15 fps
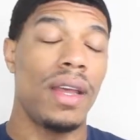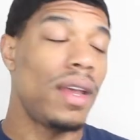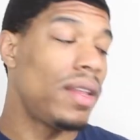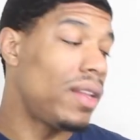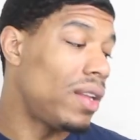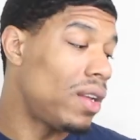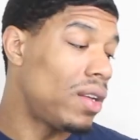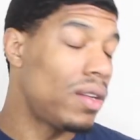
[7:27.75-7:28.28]

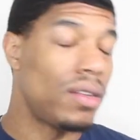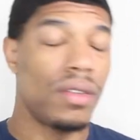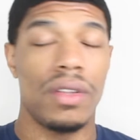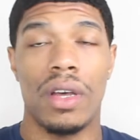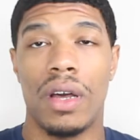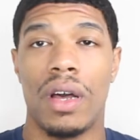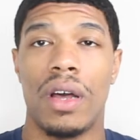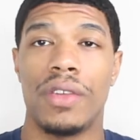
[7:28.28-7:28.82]
And then
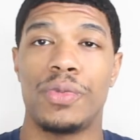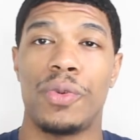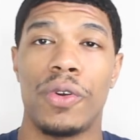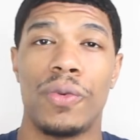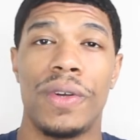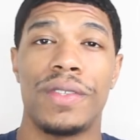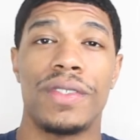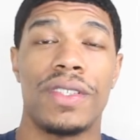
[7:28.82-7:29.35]
the
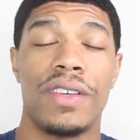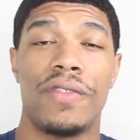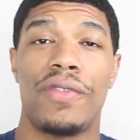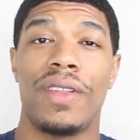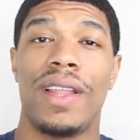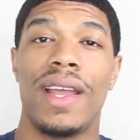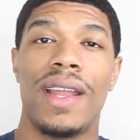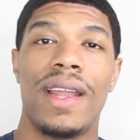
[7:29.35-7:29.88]
Sportin' Waves is good
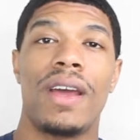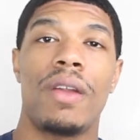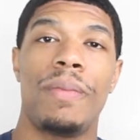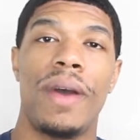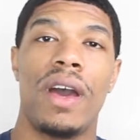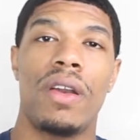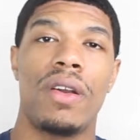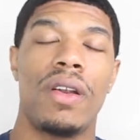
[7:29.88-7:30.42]
for laying down a
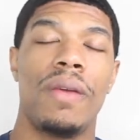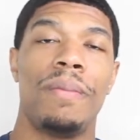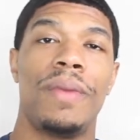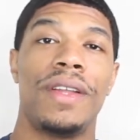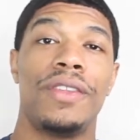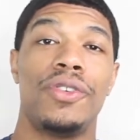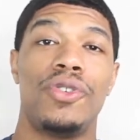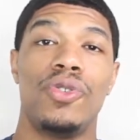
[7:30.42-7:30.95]
pattern,
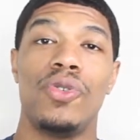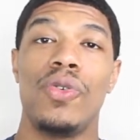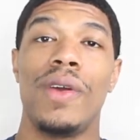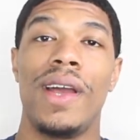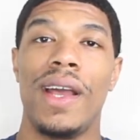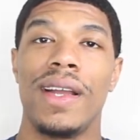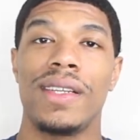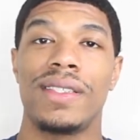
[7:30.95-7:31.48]
but the
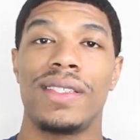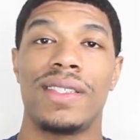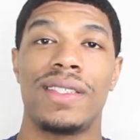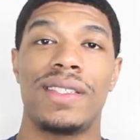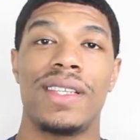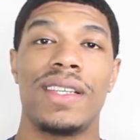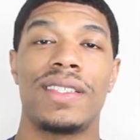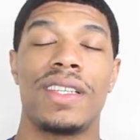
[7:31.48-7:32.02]
do-rag
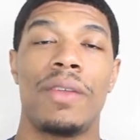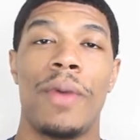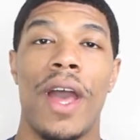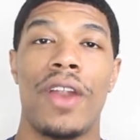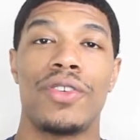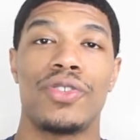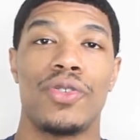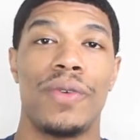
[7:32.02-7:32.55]
just sets in a
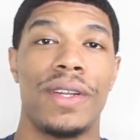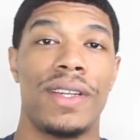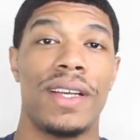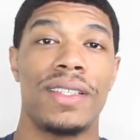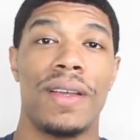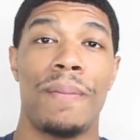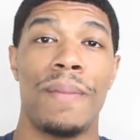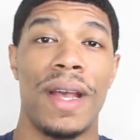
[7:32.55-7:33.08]
pattern so it
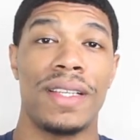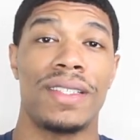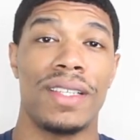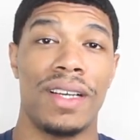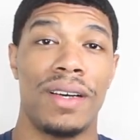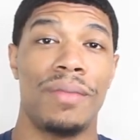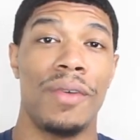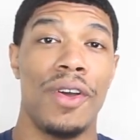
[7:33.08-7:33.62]
doesn't mess
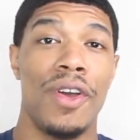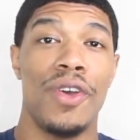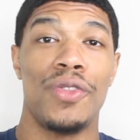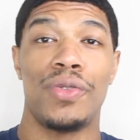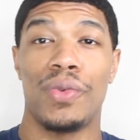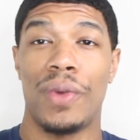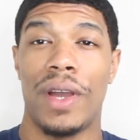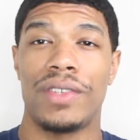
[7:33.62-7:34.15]

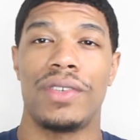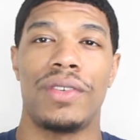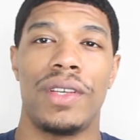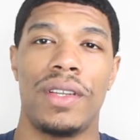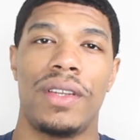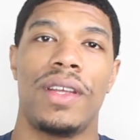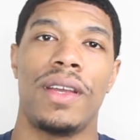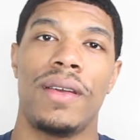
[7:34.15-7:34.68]
up throughout your
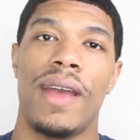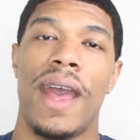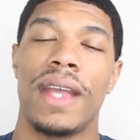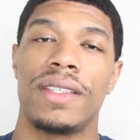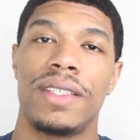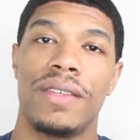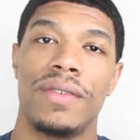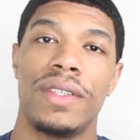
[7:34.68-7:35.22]
day-to-day
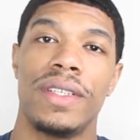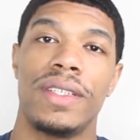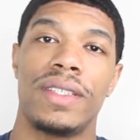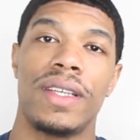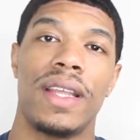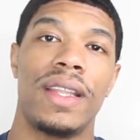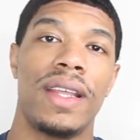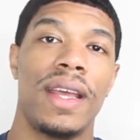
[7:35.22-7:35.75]

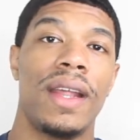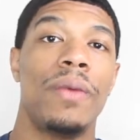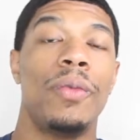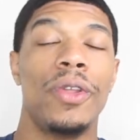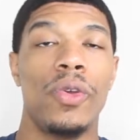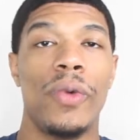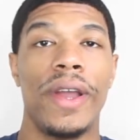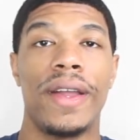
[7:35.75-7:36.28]
activities. And then
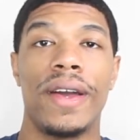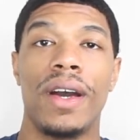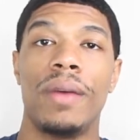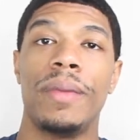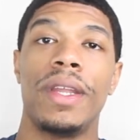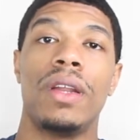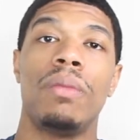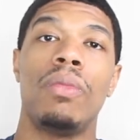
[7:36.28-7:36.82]
when you wake
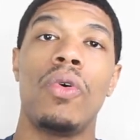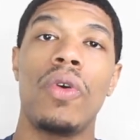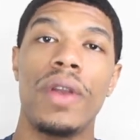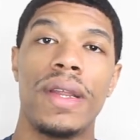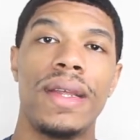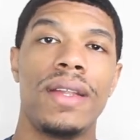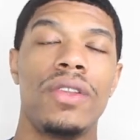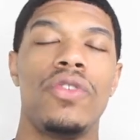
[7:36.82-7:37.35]
up in the
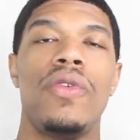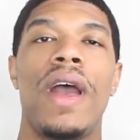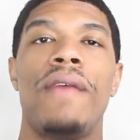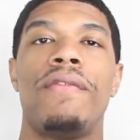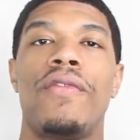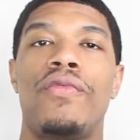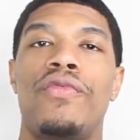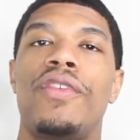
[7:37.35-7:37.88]
morning, you
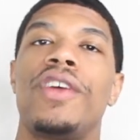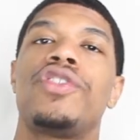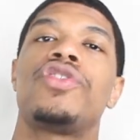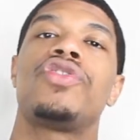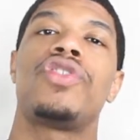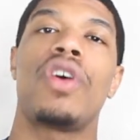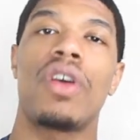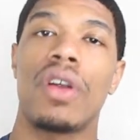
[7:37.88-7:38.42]
have a fresh
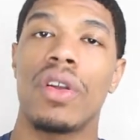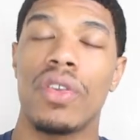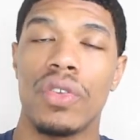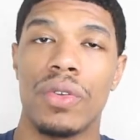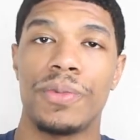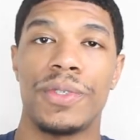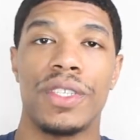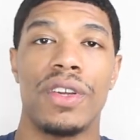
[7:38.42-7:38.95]

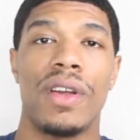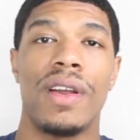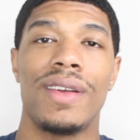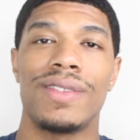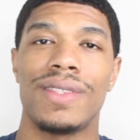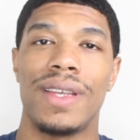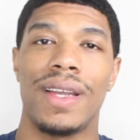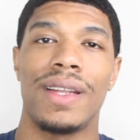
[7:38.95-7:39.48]
start, you see your hair
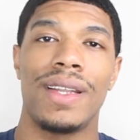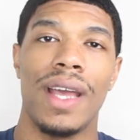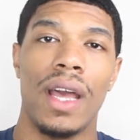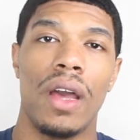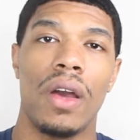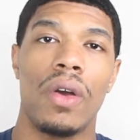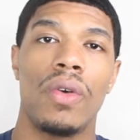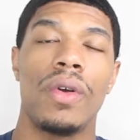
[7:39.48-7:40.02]
is laying
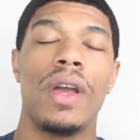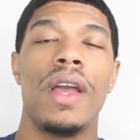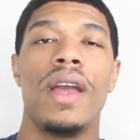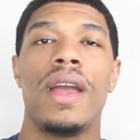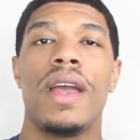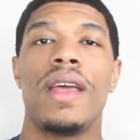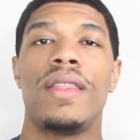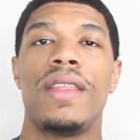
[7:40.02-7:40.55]
down,
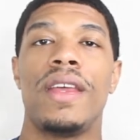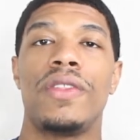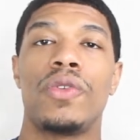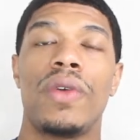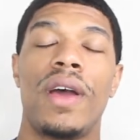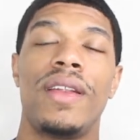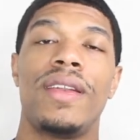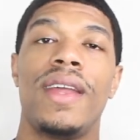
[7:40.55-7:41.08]
and then
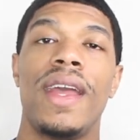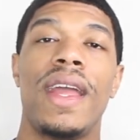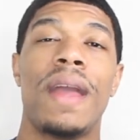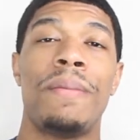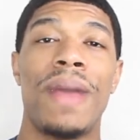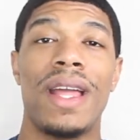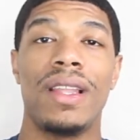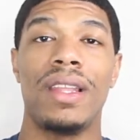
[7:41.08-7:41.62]
throughout the
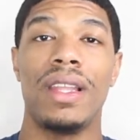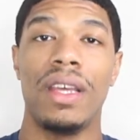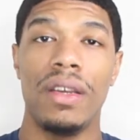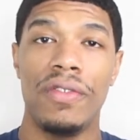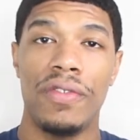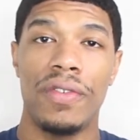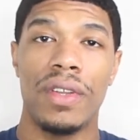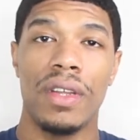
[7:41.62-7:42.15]
day it may
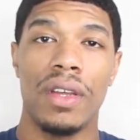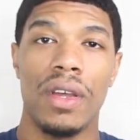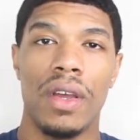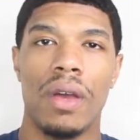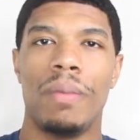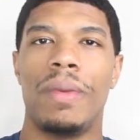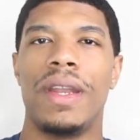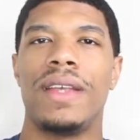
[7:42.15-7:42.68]
lift,
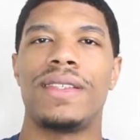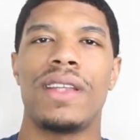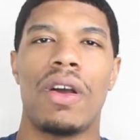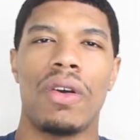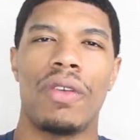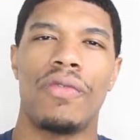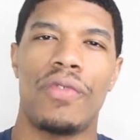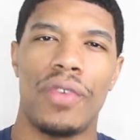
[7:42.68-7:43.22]
but it's
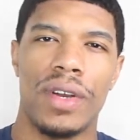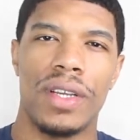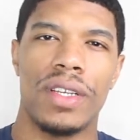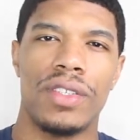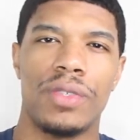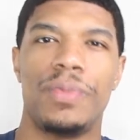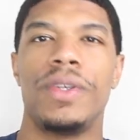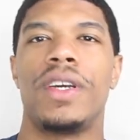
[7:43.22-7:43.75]
not gonna
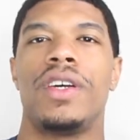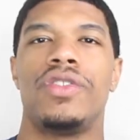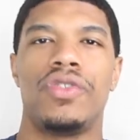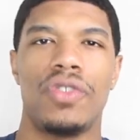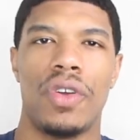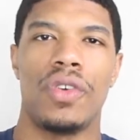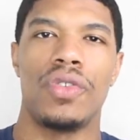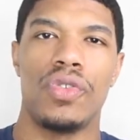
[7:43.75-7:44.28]
frizz because
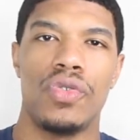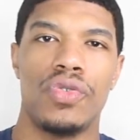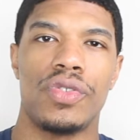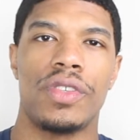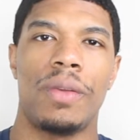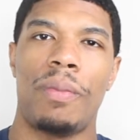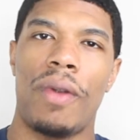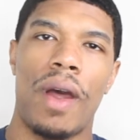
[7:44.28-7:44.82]
you know you're
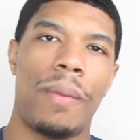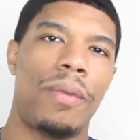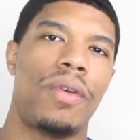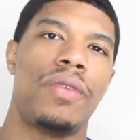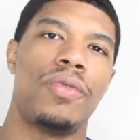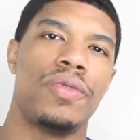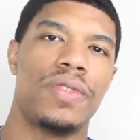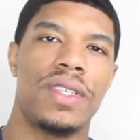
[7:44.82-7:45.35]
using the proper
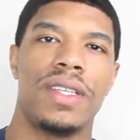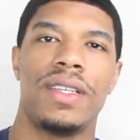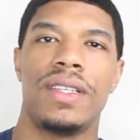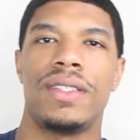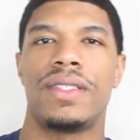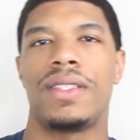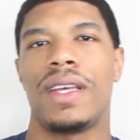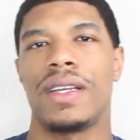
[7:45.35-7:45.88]

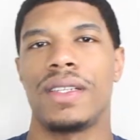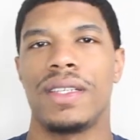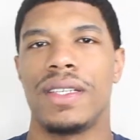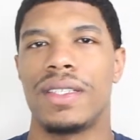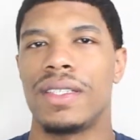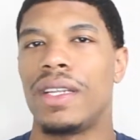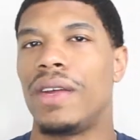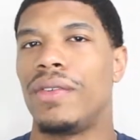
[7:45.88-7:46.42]
routines,
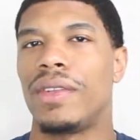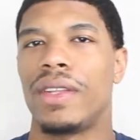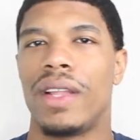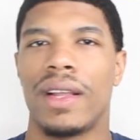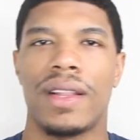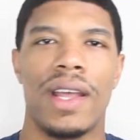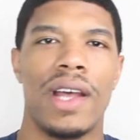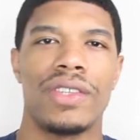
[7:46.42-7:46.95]
techniques, and everything
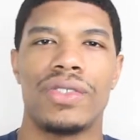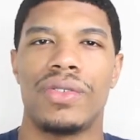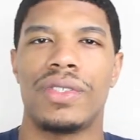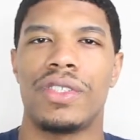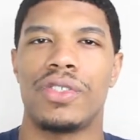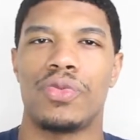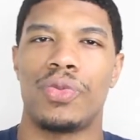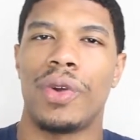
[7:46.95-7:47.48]
like that. So it
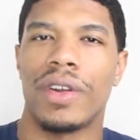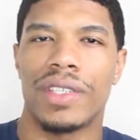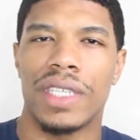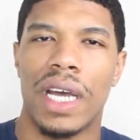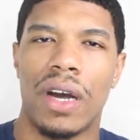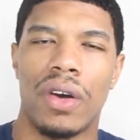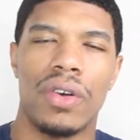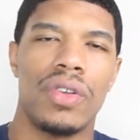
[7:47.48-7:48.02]
just works
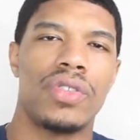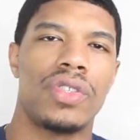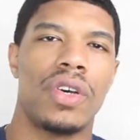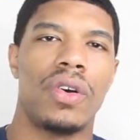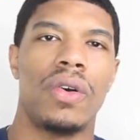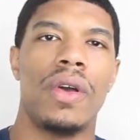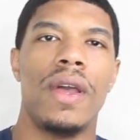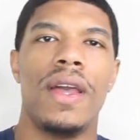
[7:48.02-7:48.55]
out.
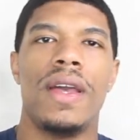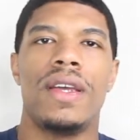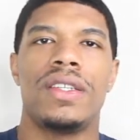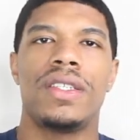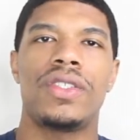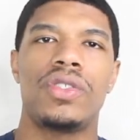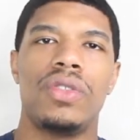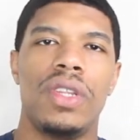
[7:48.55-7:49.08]
So
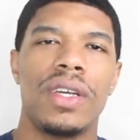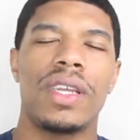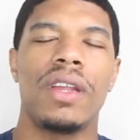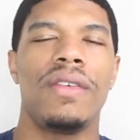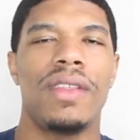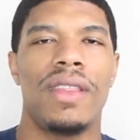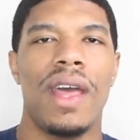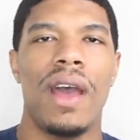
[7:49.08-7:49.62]
just look at
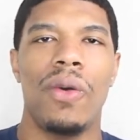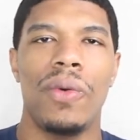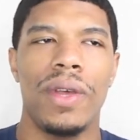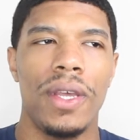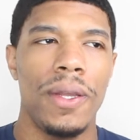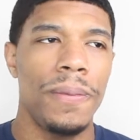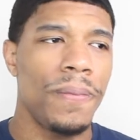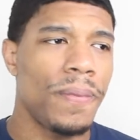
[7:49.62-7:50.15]
it that
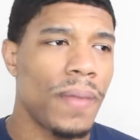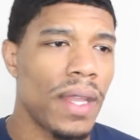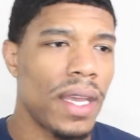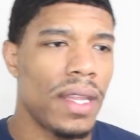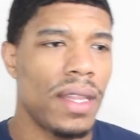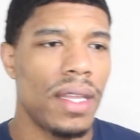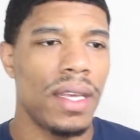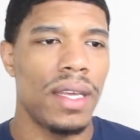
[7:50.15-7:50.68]
way,
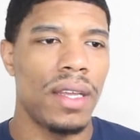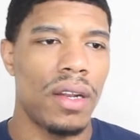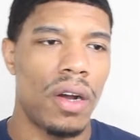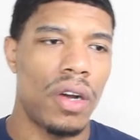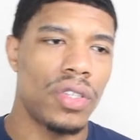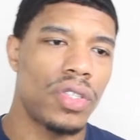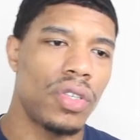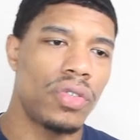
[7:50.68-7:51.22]
and then
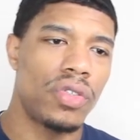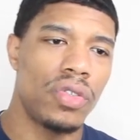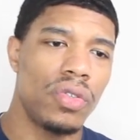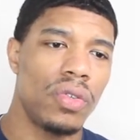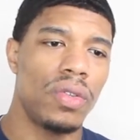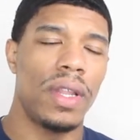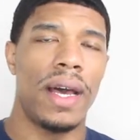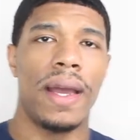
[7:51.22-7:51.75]
also to
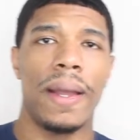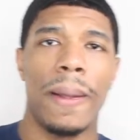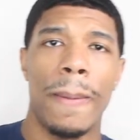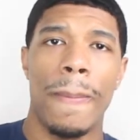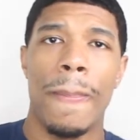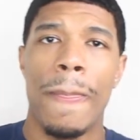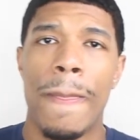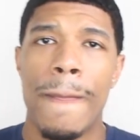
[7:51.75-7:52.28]

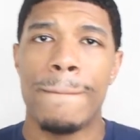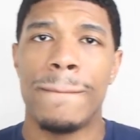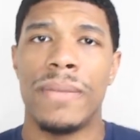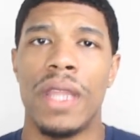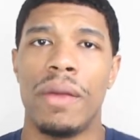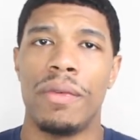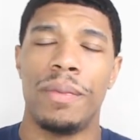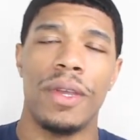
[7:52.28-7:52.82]
like
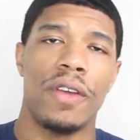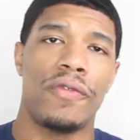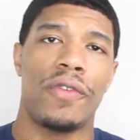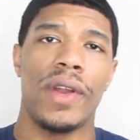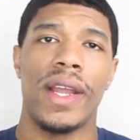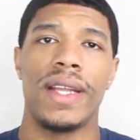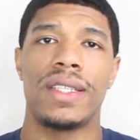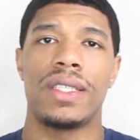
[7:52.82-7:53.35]
never be
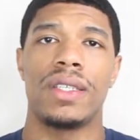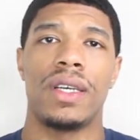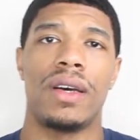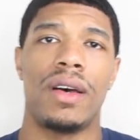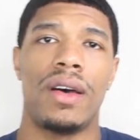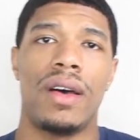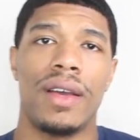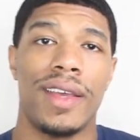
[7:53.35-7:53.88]
afraid
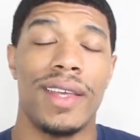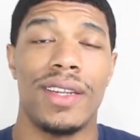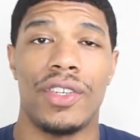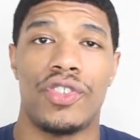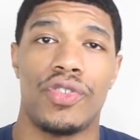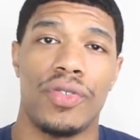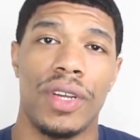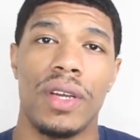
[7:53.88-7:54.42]
to get a
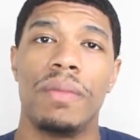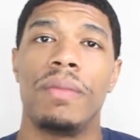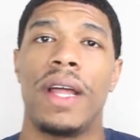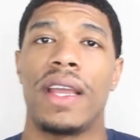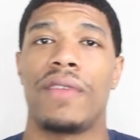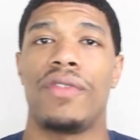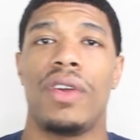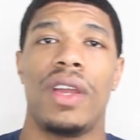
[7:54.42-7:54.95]
trim.
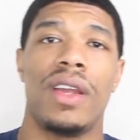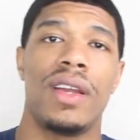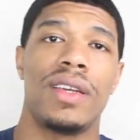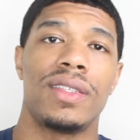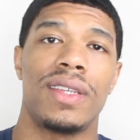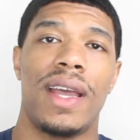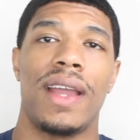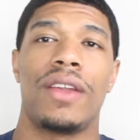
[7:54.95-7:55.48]
Like if your hair
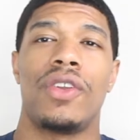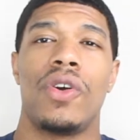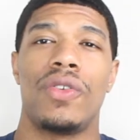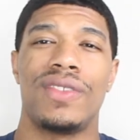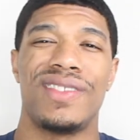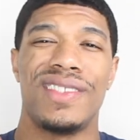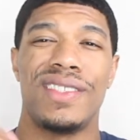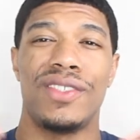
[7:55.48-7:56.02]
is like
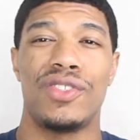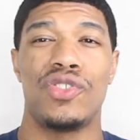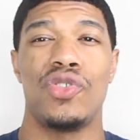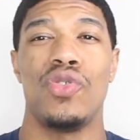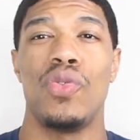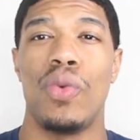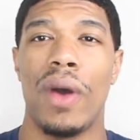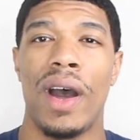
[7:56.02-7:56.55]
noticing it's
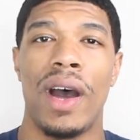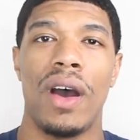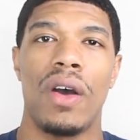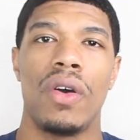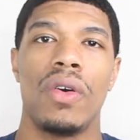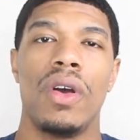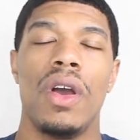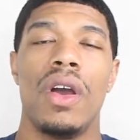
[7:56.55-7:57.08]
too
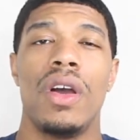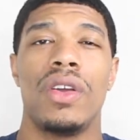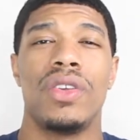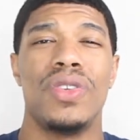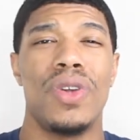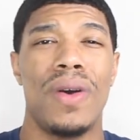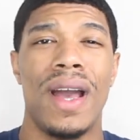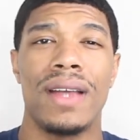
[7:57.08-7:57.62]
wild,
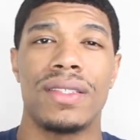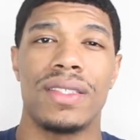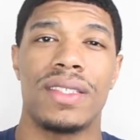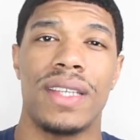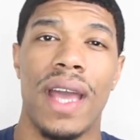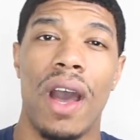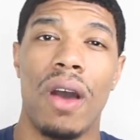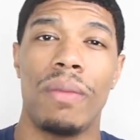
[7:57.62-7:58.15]
you don't have to
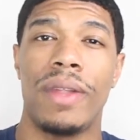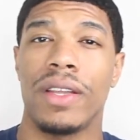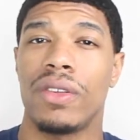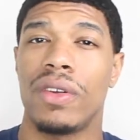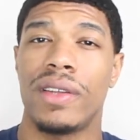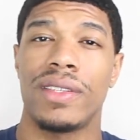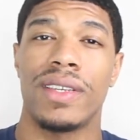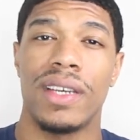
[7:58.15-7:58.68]
scalp. Like you
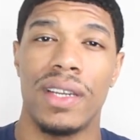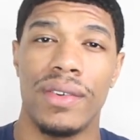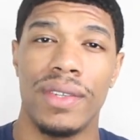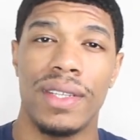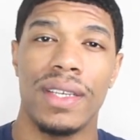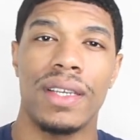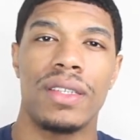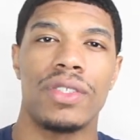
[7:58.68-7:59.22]
don't have to cut
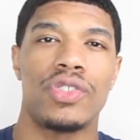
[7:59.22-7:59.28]
everything.